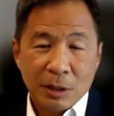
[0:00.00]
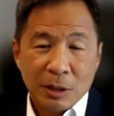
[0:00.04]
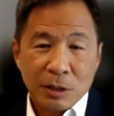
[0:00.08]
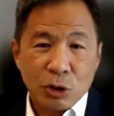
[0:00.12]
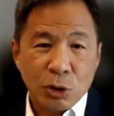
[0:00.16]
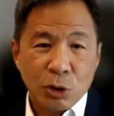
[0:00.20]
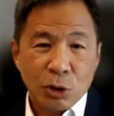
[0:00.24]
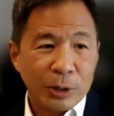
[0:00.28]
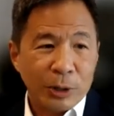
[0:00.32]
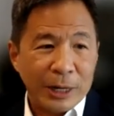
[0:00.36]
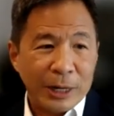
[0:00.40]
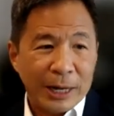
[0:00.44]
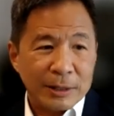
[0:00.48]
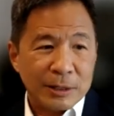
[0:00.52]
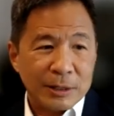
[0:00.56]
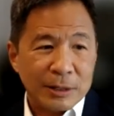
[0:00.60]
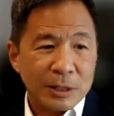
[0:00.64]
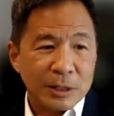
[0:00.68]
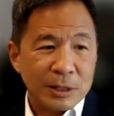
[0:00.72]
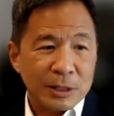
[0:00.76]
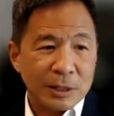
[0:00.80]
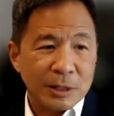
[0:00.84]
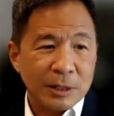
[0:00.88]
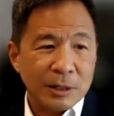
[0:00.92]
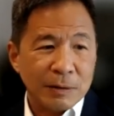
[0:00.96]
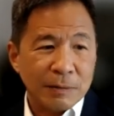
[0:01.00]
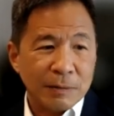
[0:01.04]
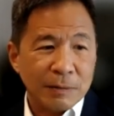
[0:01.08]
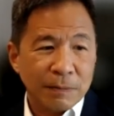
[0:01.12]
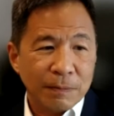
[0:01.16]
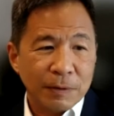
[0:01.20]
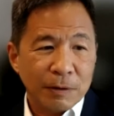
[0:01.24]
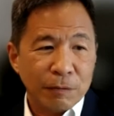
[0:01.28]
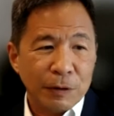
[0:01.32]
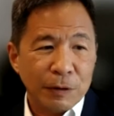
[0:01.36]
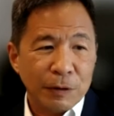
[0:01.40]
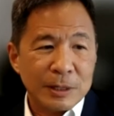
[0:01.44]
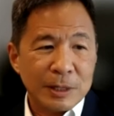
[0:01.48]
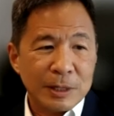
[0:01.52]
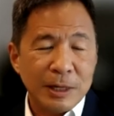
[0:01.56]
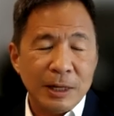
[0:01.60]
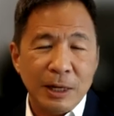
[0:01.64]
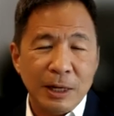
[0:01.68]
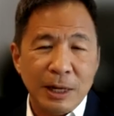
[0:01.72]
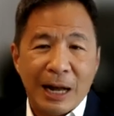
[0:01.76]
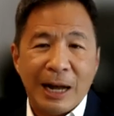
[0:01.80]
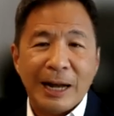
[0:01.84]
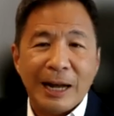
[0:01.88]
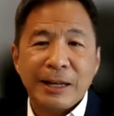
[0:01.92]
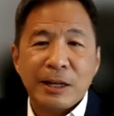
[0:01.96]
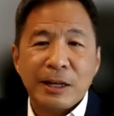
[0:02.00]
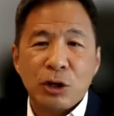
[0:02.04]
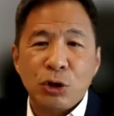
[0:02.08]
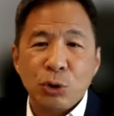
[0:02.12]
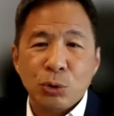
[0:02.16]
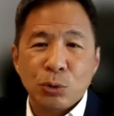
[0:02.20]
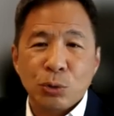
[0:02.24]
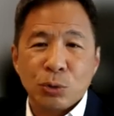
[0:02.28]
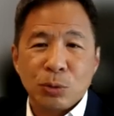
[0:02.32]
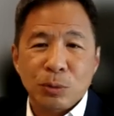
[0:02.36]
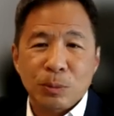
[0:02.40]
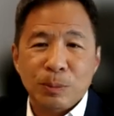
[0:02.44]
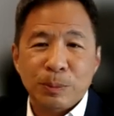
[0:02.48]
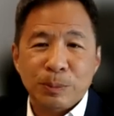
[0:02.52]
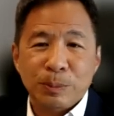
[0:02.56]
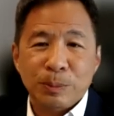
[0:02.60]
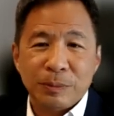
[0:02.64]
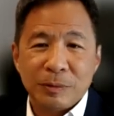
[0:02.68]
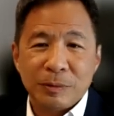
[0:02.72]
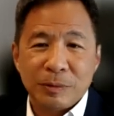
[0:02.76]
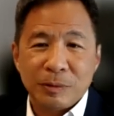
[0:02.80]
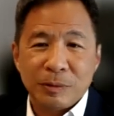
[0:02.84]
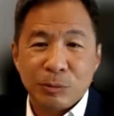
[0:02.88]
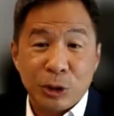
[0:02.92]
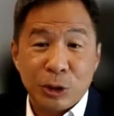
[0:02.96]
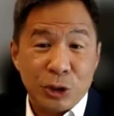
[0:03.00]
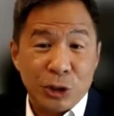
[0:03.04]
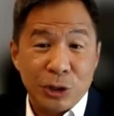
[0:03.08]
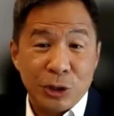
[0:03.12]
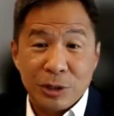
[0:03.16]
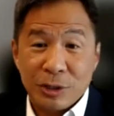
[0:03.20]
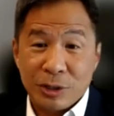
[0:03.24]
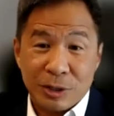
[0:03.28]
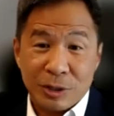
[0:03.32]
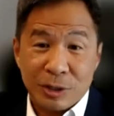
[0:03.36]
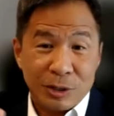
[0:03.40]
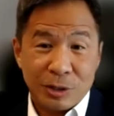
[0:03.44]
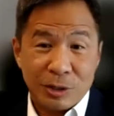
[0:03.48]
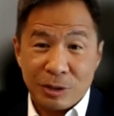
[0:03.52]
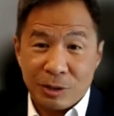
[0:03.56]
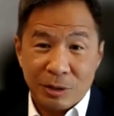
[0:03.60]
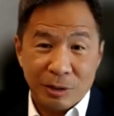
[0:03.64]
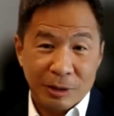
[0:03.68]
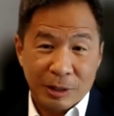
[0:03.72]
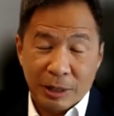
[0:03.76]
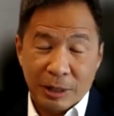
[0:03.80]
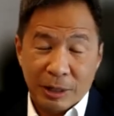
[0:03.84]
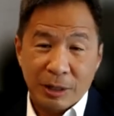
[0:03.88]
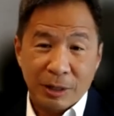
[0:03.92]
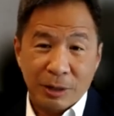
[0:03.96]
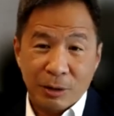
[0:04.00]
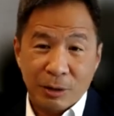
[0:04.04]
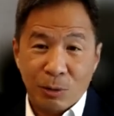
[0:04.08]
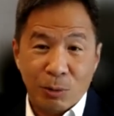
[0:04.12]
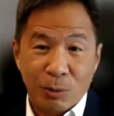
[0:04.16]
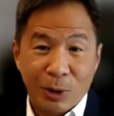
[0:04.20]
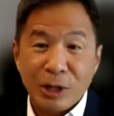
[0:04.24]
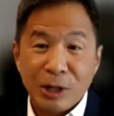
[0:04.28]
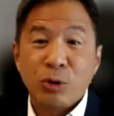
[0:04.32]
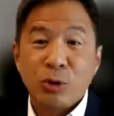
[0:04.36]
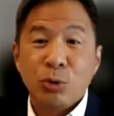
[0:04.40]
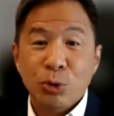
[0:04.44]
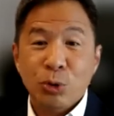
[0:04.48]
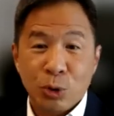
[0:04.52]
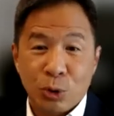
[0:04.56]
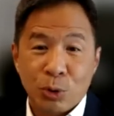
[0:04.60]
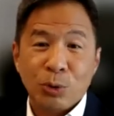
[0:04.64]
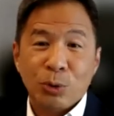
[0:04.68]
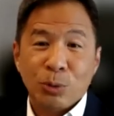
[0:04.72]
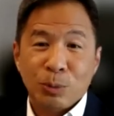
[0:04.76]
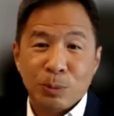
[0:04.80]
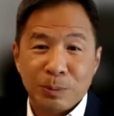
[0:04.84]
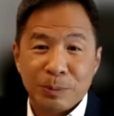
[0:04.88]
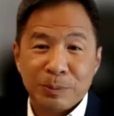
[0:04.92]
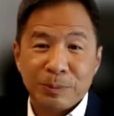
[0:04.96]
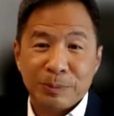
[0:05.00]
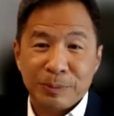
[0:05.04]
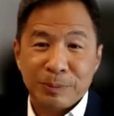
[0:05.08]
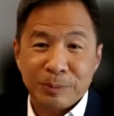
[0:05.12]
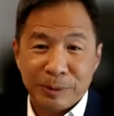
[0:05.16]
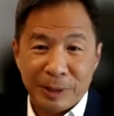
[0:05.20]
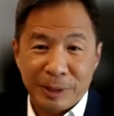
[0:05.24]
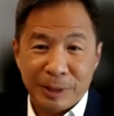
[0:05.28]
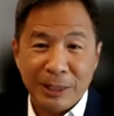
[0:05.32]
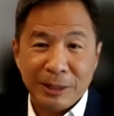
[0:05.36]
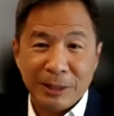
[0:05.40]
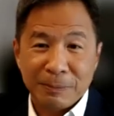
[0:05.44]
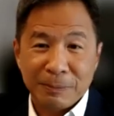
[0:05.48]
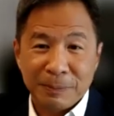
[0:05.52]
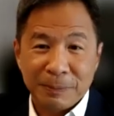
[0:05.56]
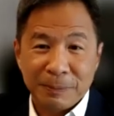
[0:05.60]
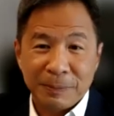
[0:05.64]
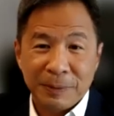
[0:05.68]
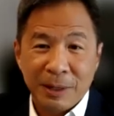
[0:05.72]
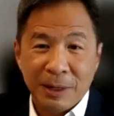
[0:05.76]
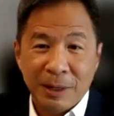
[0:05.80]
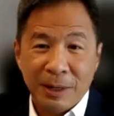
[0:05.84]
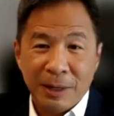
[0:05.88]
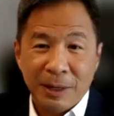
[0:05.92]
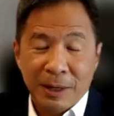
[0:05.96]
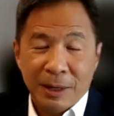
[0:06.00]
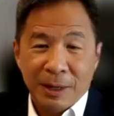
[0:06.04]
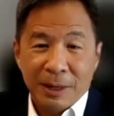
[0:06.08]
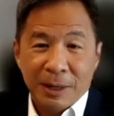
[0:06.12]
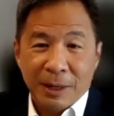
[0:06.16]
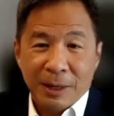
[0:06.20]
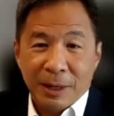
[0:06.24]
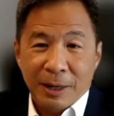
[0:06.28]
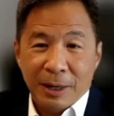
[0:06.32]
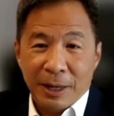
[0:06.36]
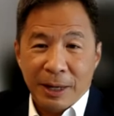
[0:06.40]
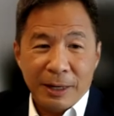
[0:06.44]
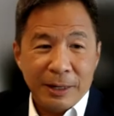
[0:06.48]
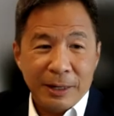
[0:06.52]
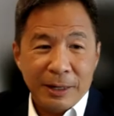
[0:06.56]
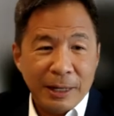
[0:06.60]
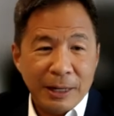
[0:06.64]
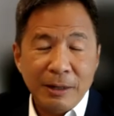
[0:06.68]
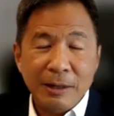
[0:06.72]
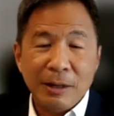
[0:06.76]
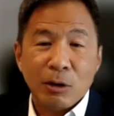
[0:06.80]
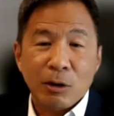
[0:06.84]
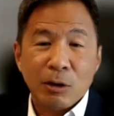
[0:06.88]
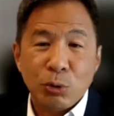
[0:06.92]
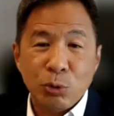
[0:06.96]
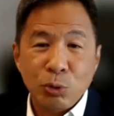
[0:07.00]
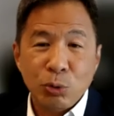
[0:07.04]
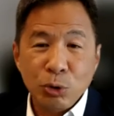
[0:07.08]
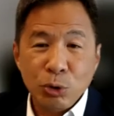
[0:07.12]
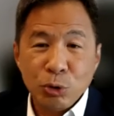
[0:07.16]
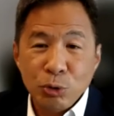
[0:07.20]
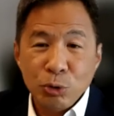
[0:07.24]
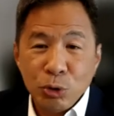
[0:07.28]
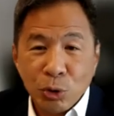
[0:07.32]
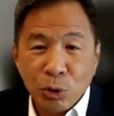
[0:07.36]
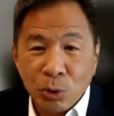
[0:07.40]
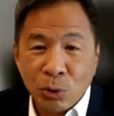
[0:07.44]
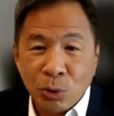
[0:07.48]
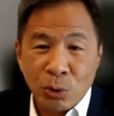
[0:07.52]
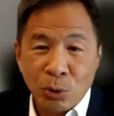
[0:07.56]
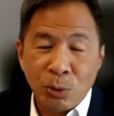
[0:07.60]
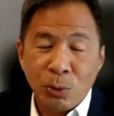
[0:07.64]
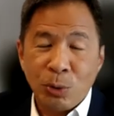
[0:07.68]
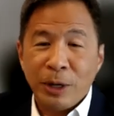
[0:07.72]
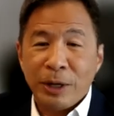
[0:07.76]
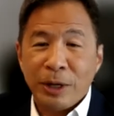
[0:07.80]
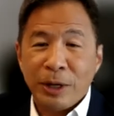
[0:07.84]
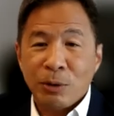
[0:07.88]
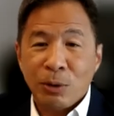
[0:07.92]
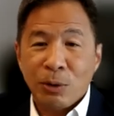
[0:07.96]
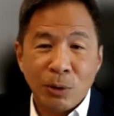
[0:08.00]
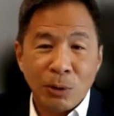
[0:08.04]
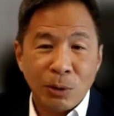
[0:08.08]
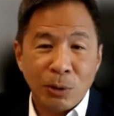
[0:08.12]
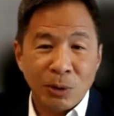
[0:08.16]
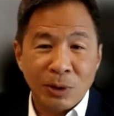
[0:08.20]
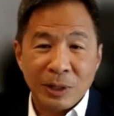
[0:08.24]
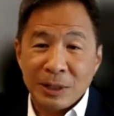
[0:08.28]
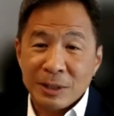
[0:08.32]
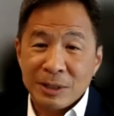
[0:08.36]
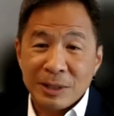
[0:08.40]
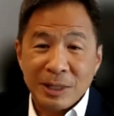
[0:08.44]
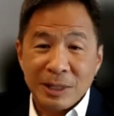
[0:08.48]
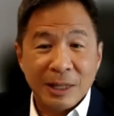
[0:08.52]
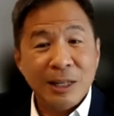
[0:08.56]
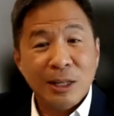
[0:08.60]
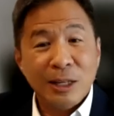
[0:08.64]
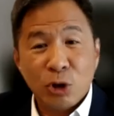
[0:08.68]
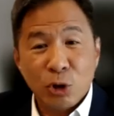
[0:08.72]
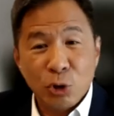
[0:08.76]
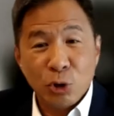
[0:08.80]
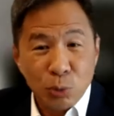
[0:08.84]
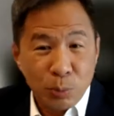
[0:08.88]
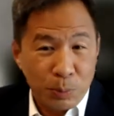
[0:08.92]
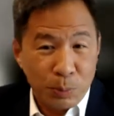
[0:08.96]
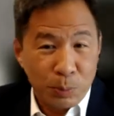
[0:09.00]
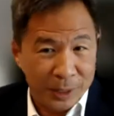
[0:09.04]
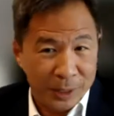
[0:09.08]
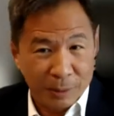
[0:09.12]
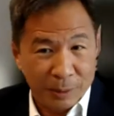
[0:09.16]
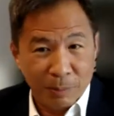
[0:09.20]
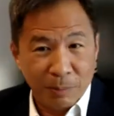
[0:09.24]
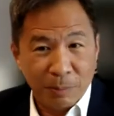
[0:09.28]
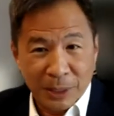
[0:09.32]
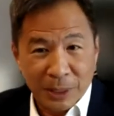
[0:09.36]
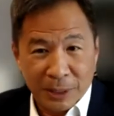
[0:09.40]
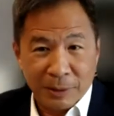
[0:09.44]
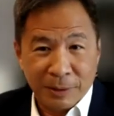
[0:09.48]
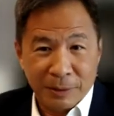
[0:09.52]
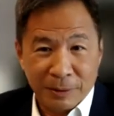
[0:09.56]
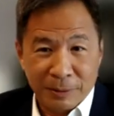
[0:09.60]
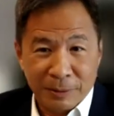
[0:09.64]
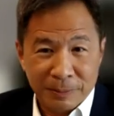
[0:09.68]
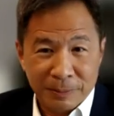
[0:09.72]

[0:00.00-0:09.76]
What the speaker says: So there's firstly IQ, which is the what you know, right? And then the who you know and all is the EQ bit,